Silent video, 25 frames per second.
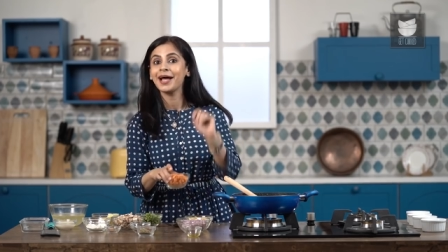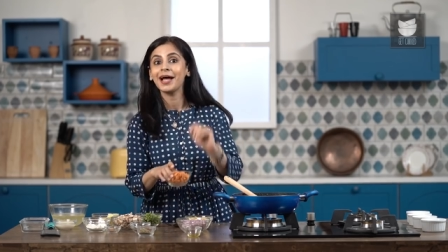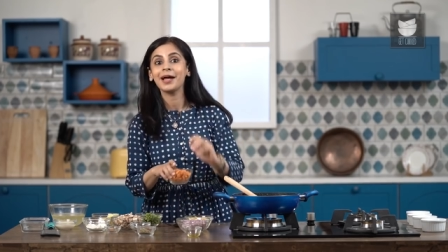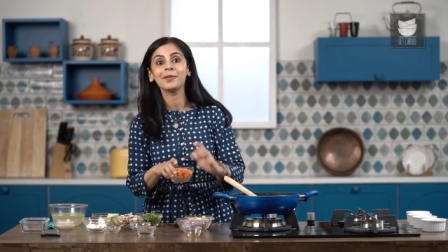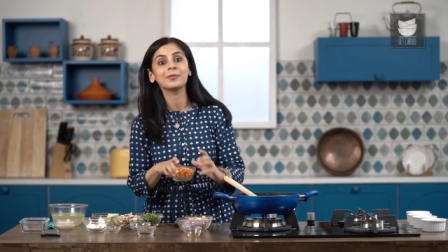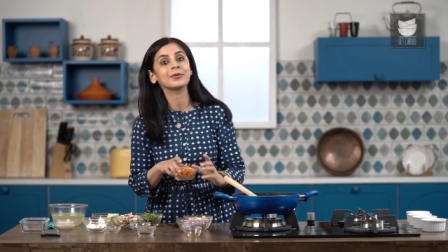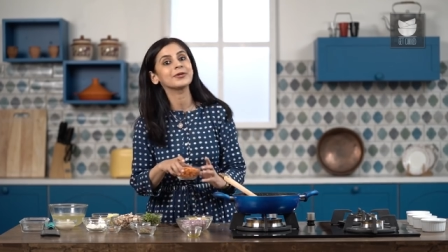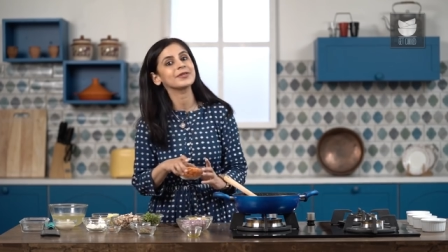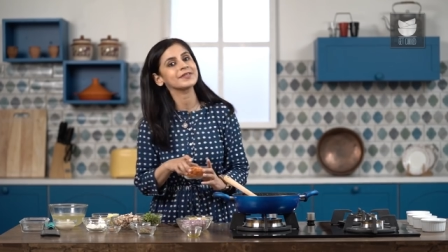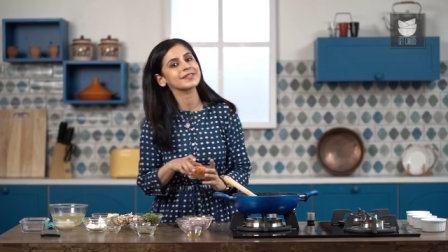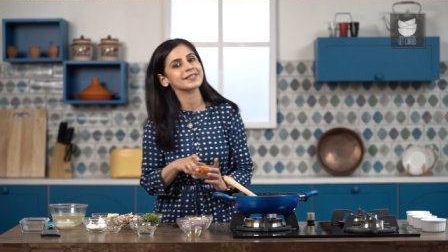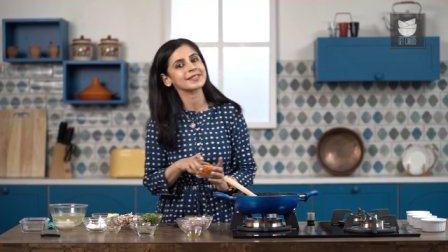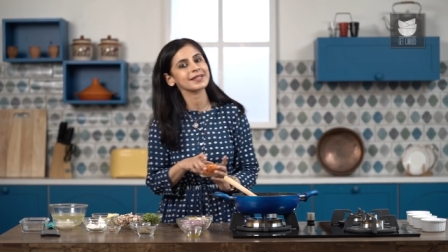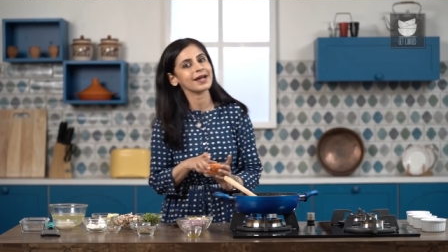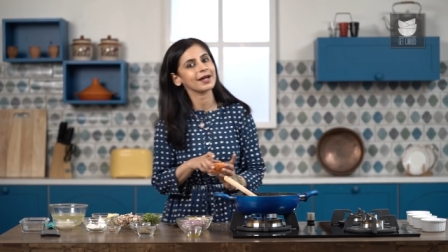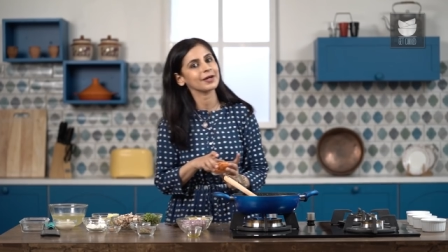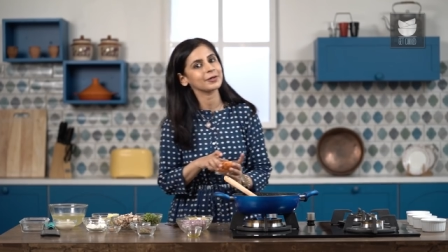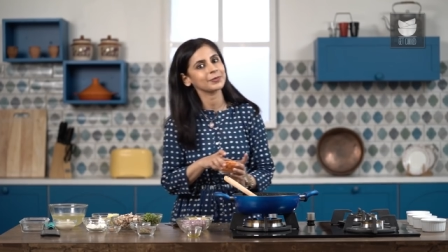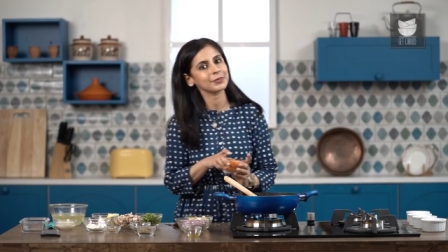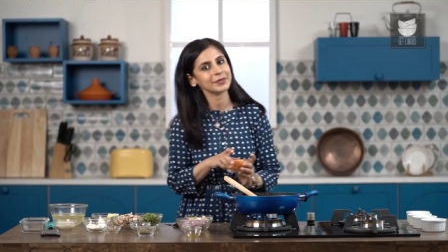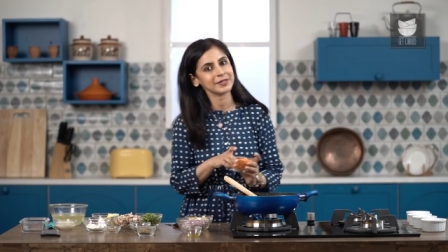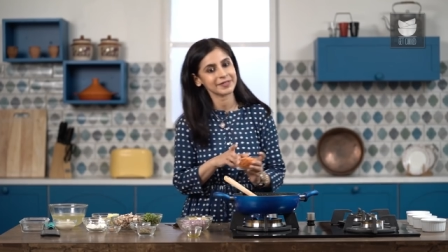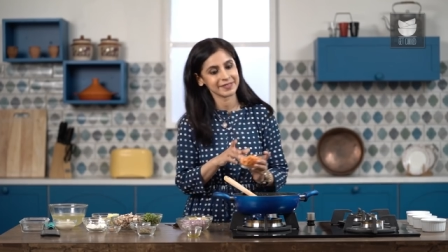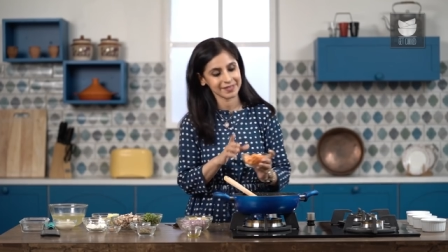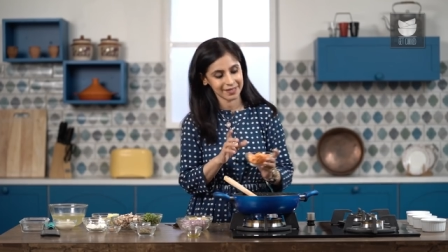I'm going to start
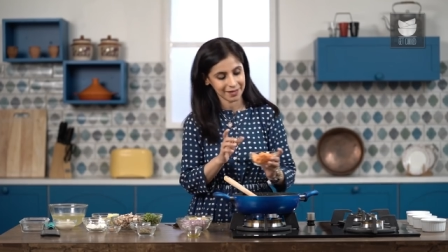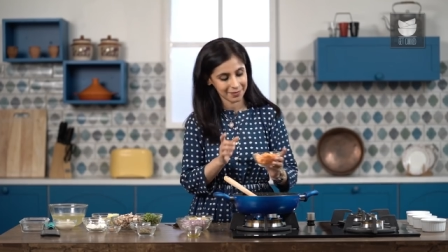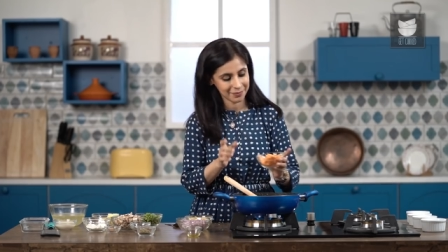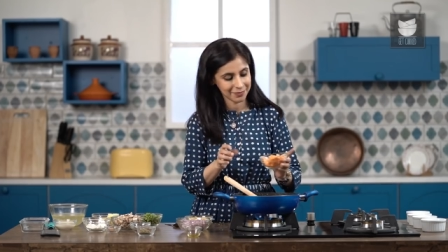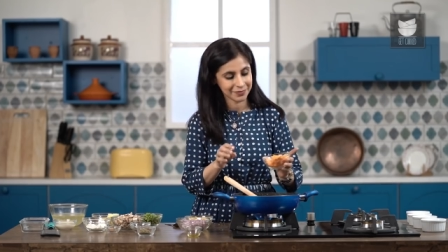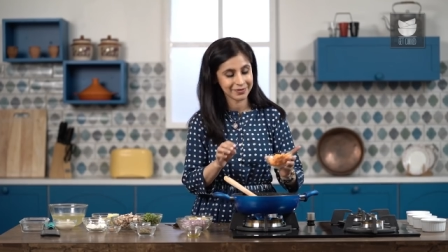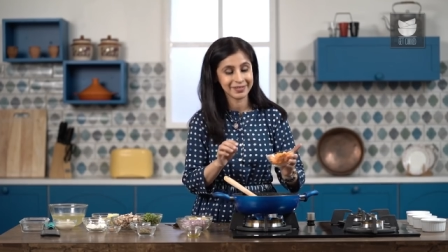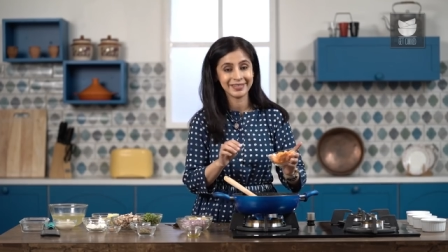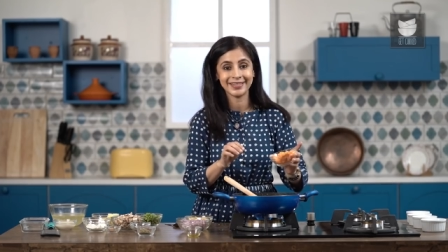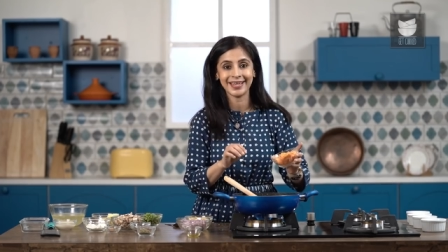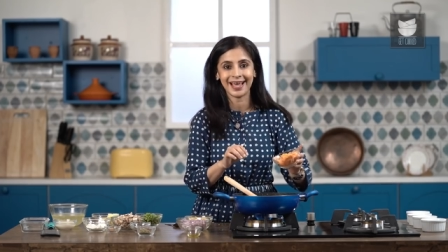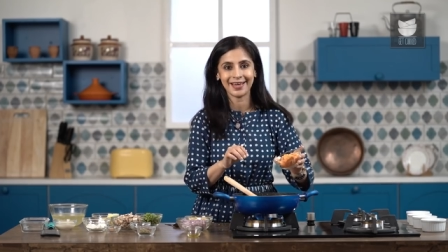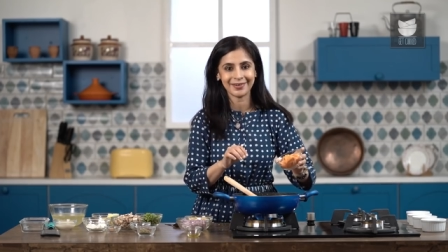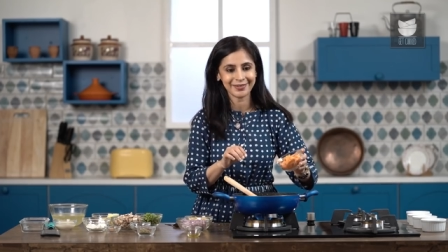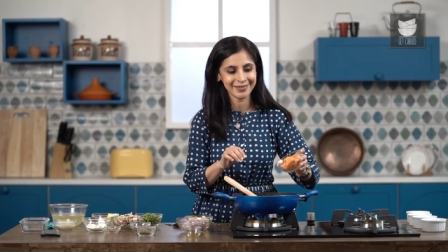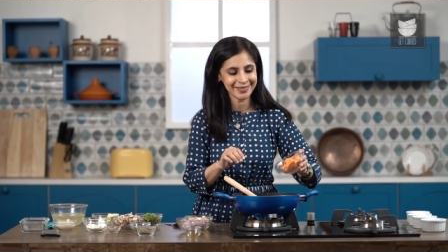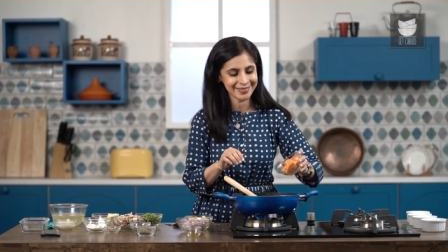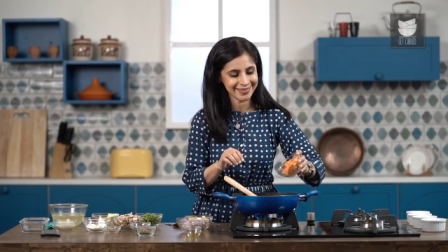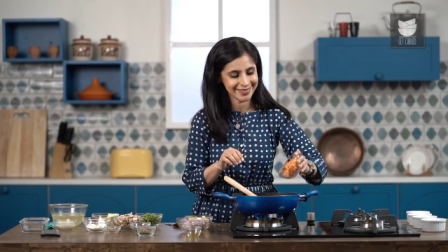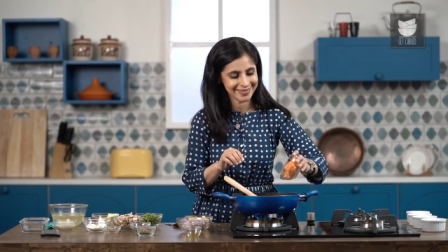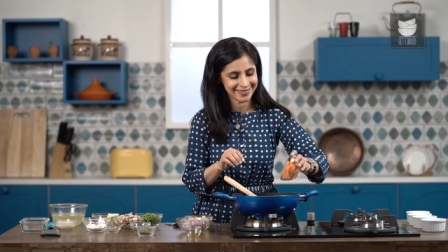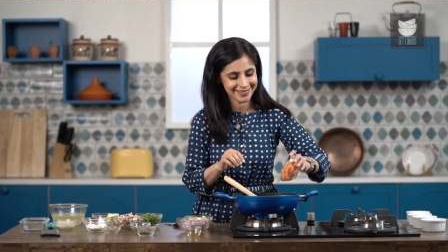with some carrots.